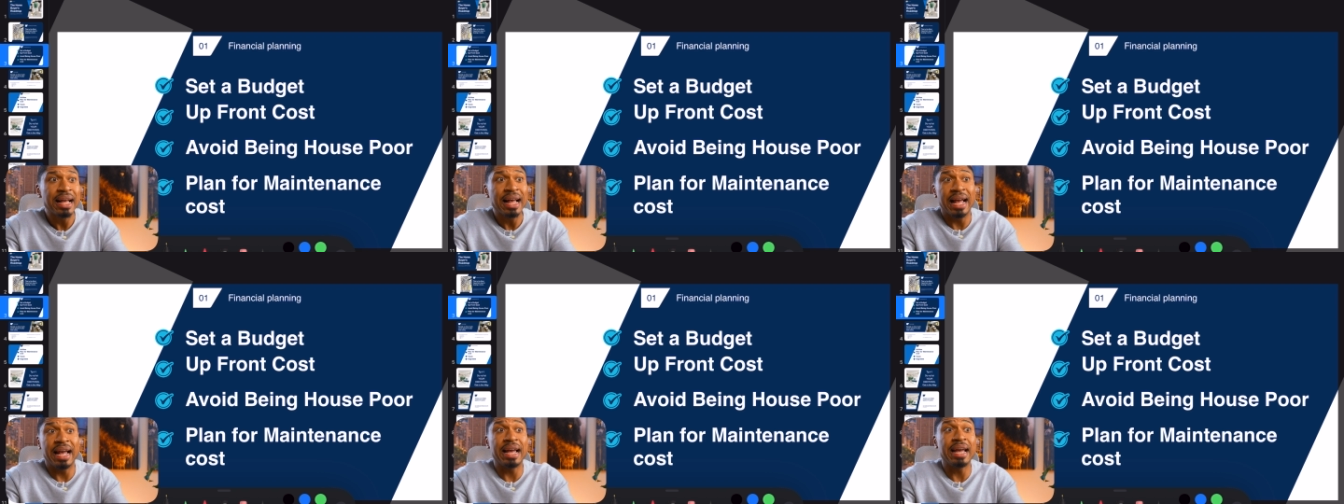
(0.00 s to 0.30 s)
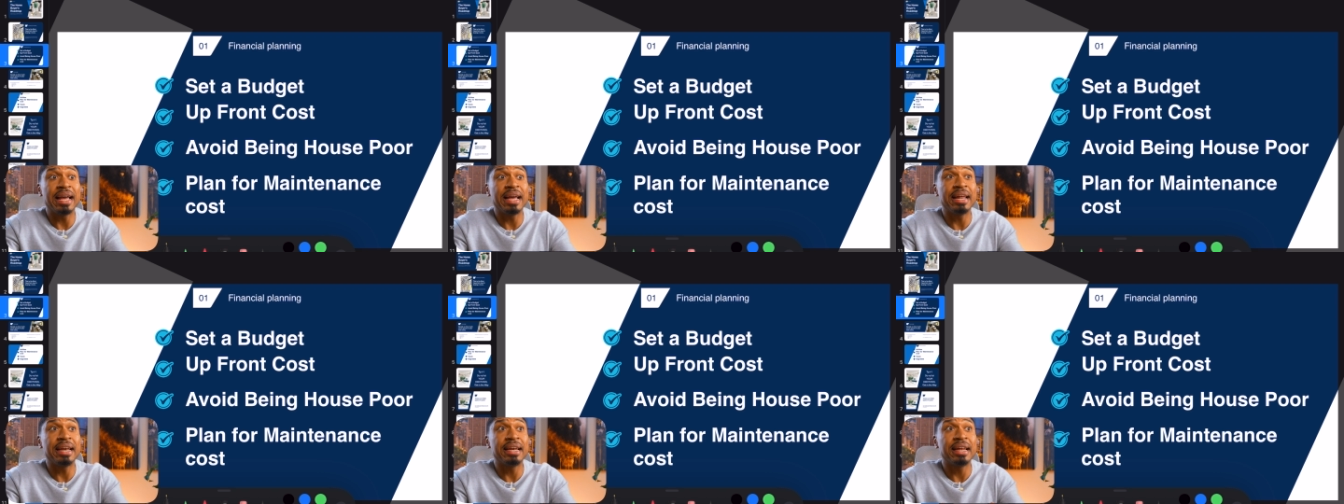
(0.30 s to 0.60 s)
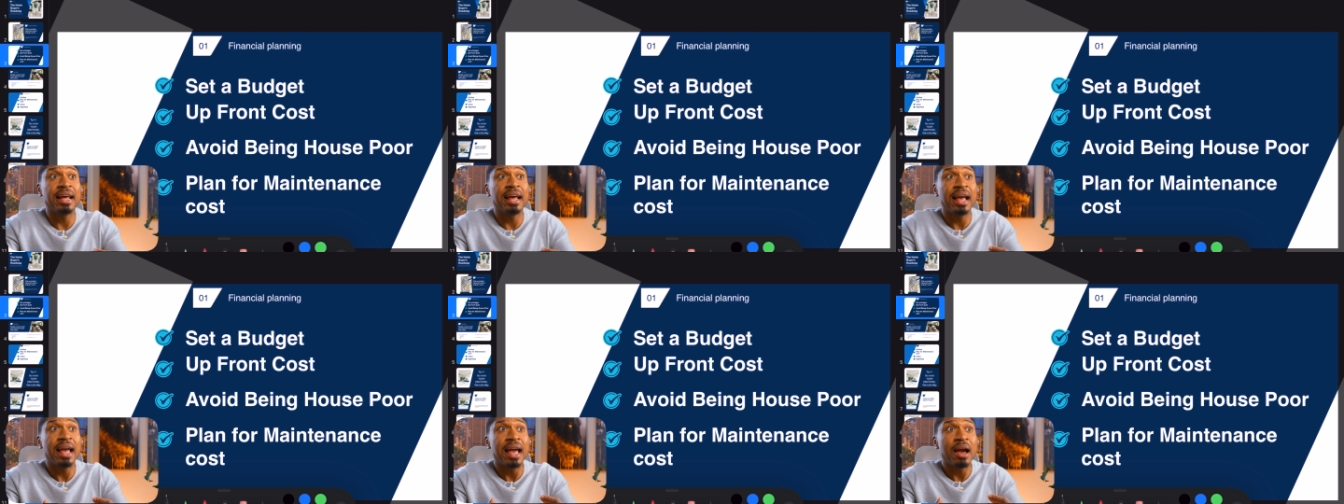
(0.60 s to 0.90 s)
And
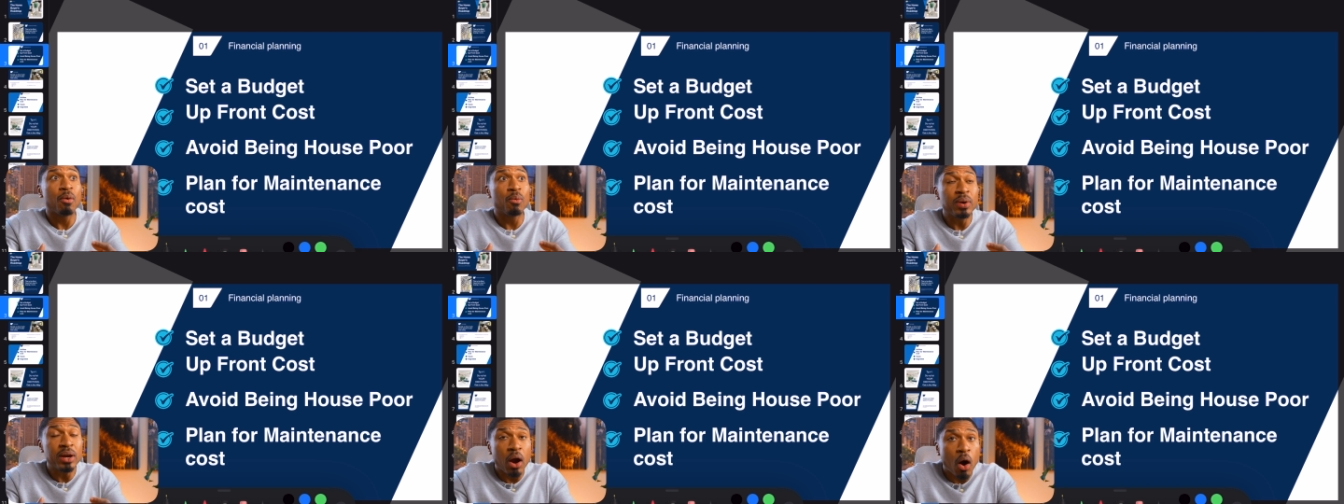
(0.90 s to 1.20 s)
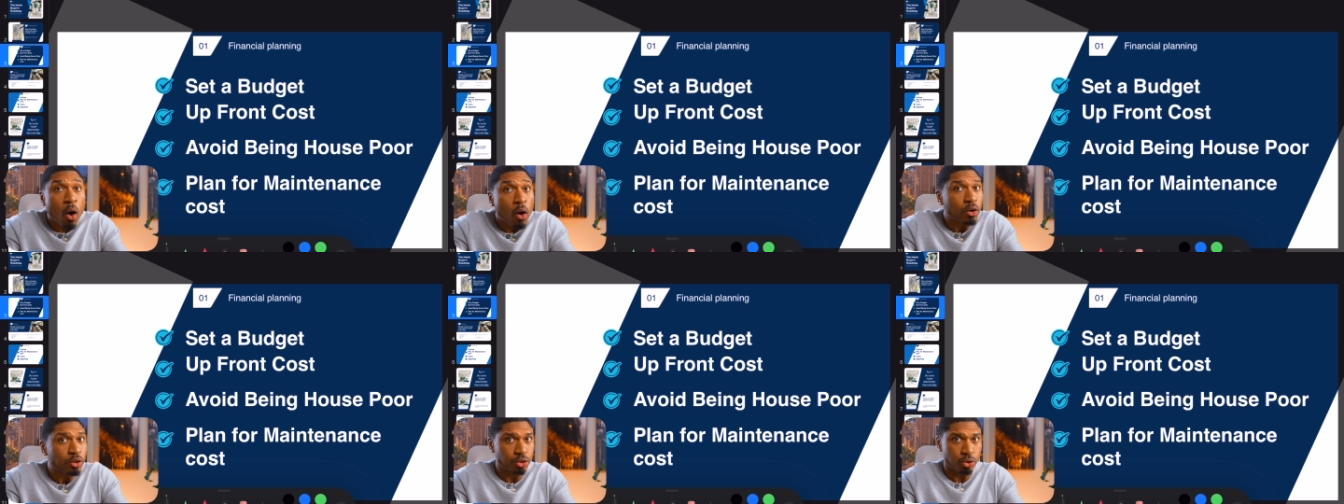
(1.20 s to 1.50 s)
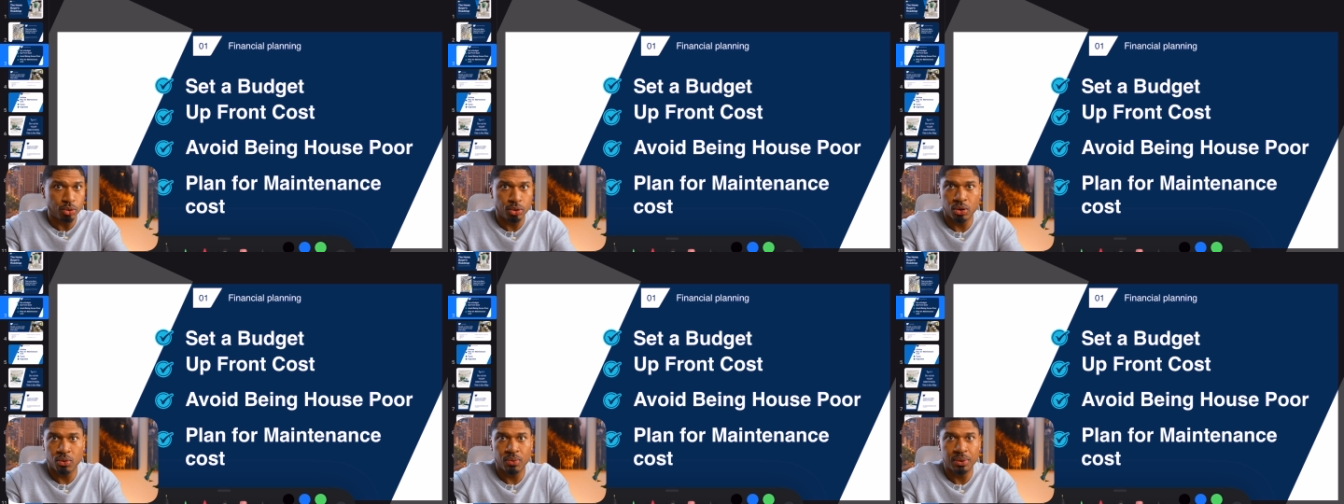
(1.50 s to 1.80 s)
we
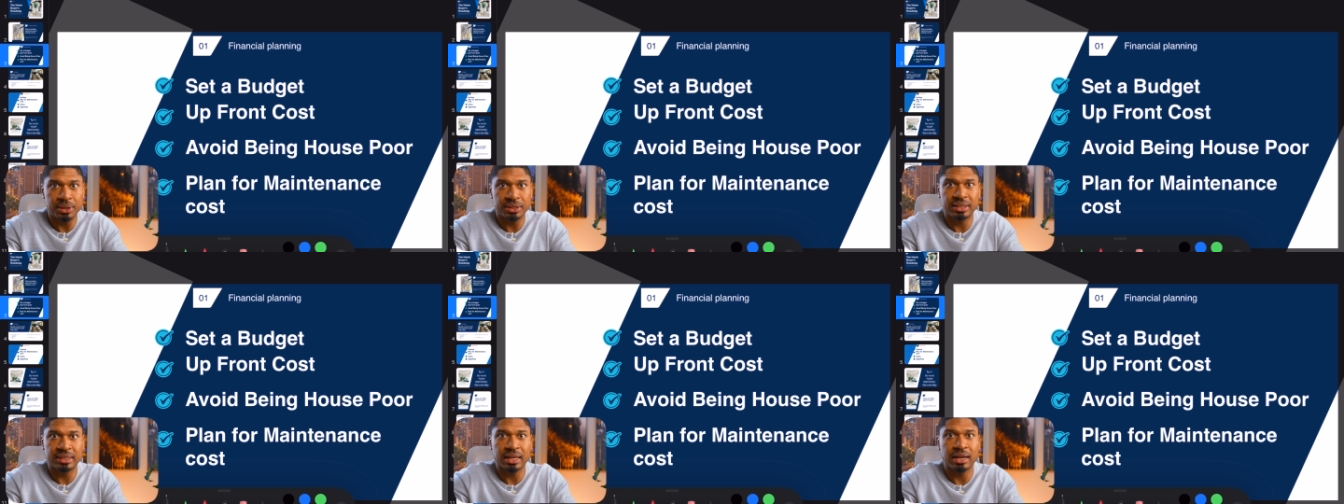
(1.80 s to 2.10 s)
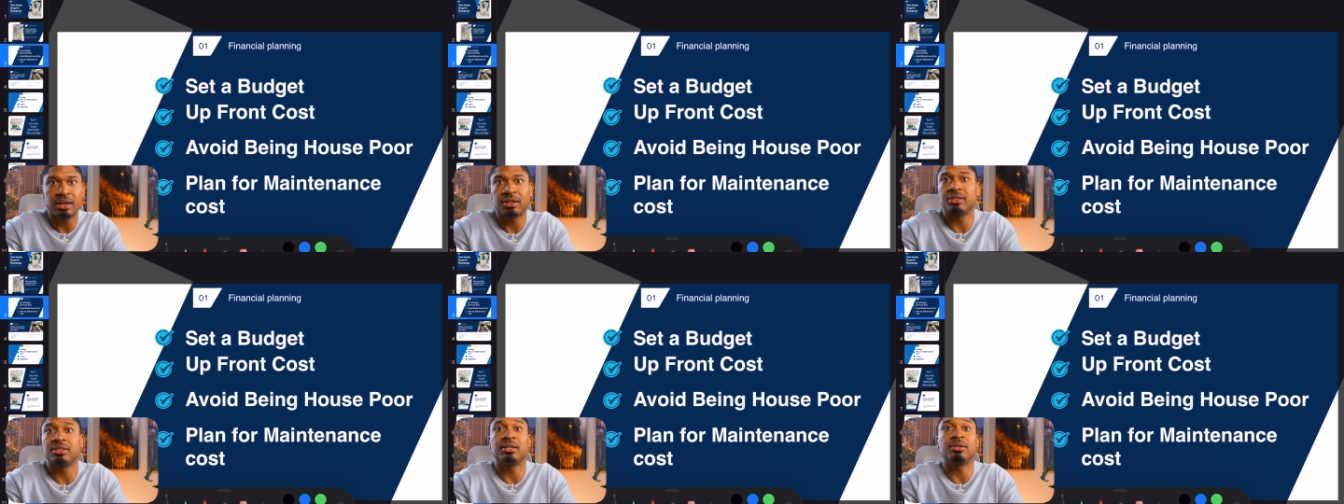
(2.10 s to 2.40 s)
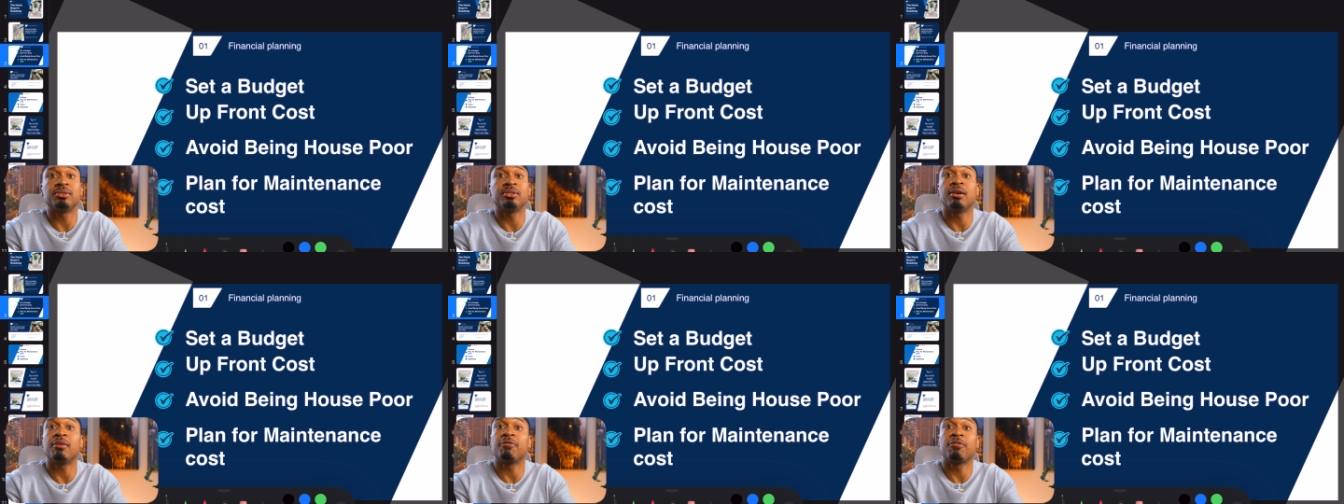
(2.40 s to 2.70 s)
also don't want to set
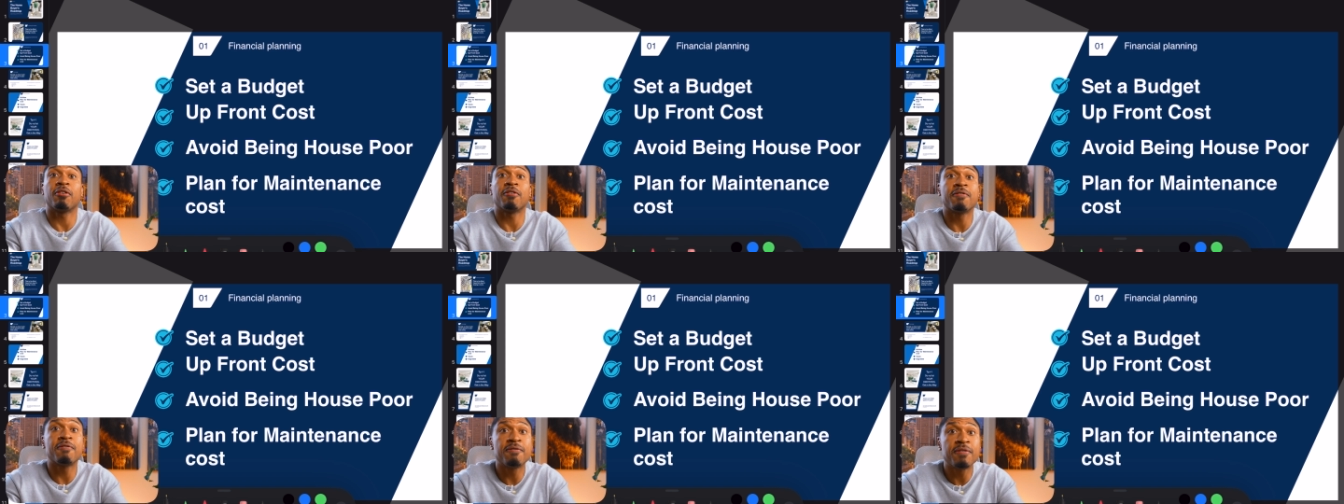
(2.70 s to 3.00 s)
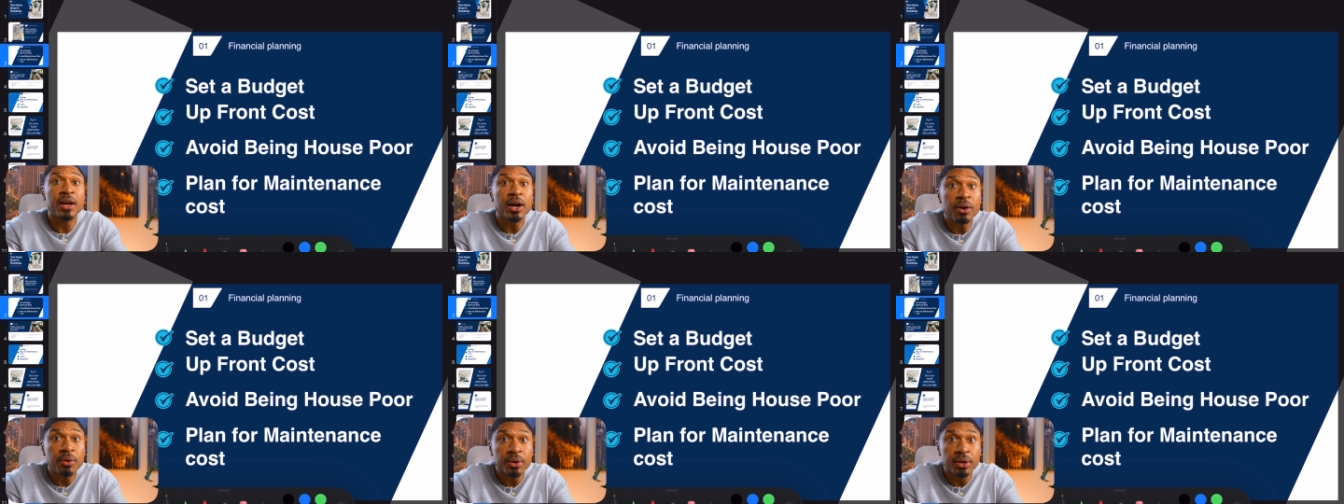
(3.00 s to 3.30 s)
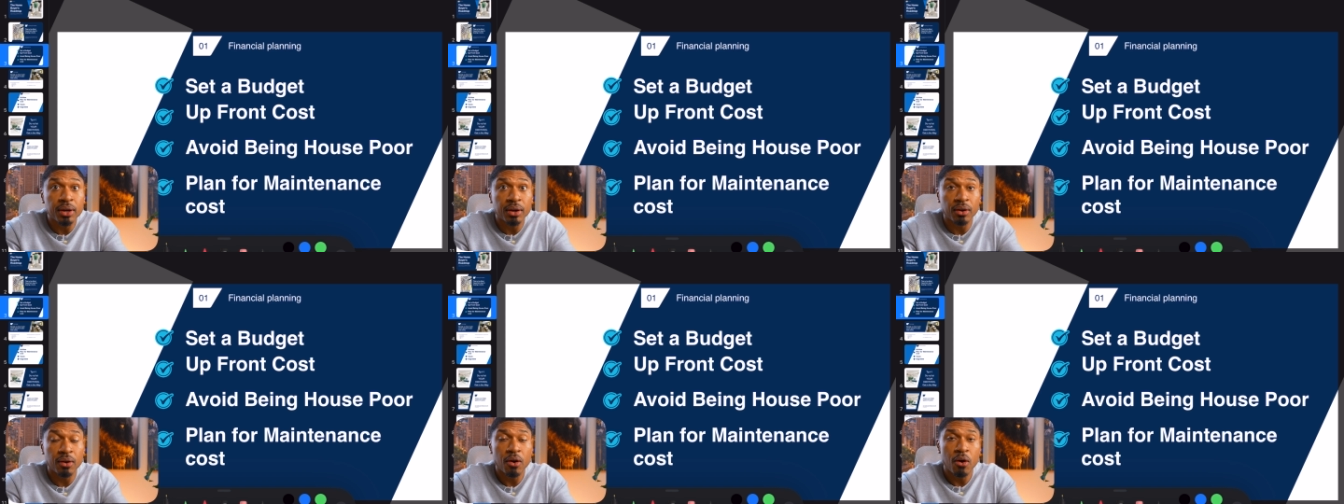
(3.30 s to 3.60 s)
ourselves up for
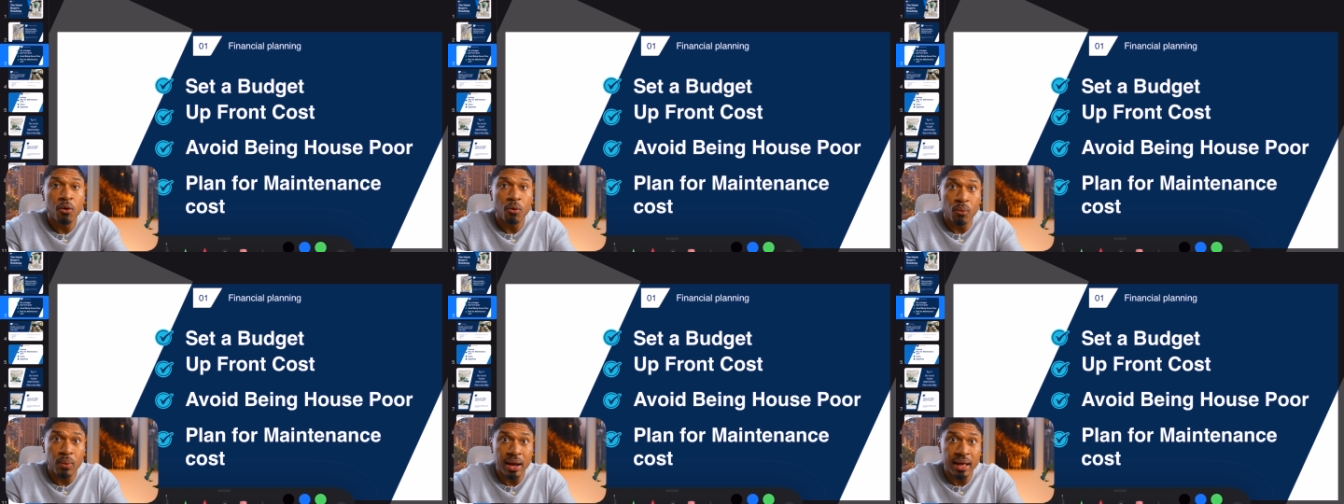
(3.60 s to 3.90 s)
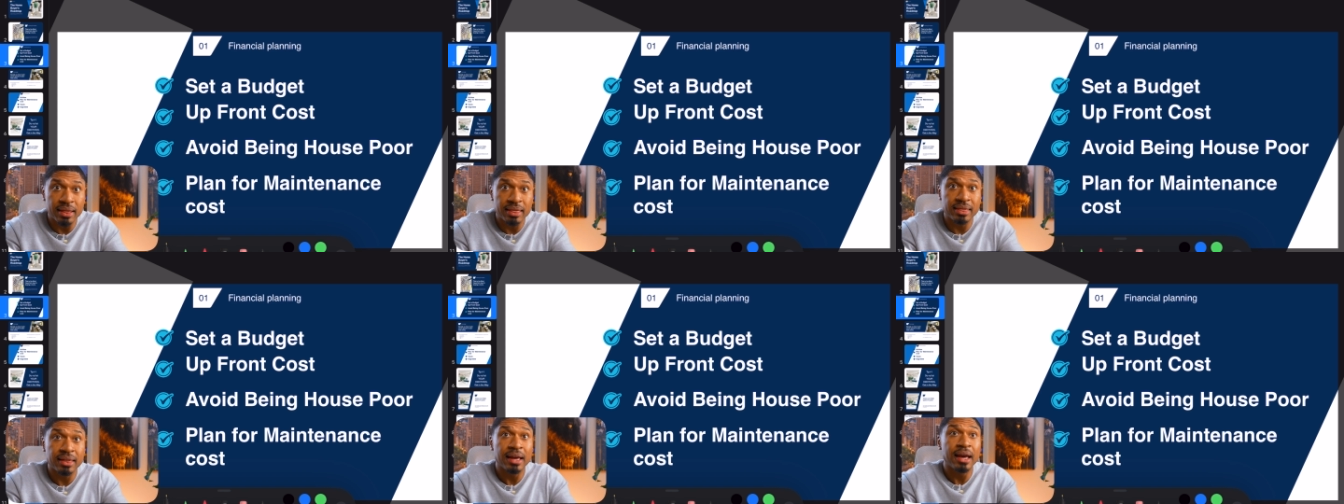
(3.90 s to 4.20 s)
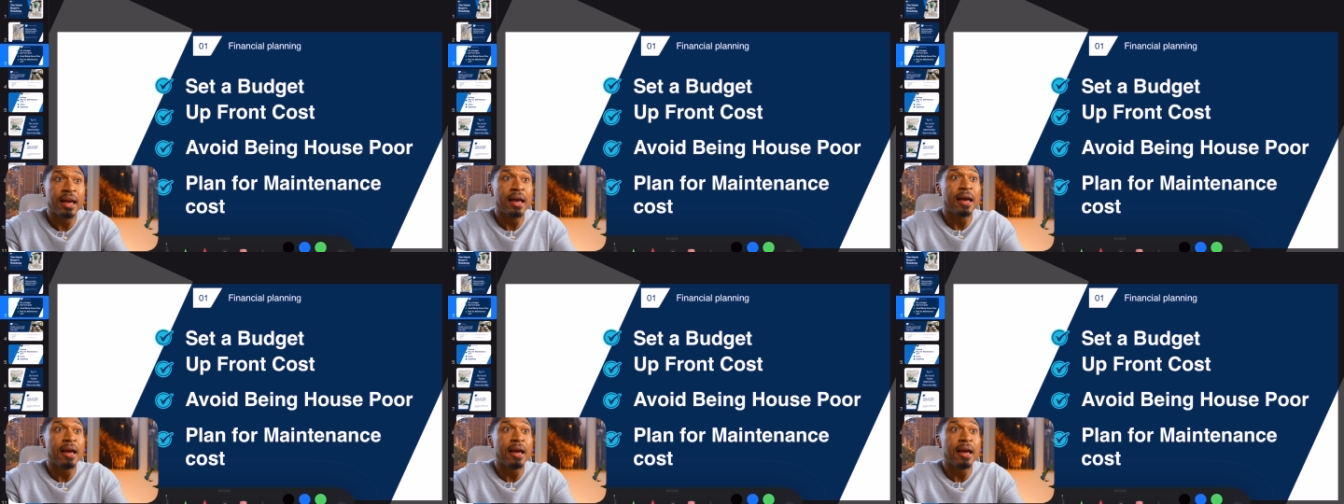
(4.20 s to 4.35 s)
failure with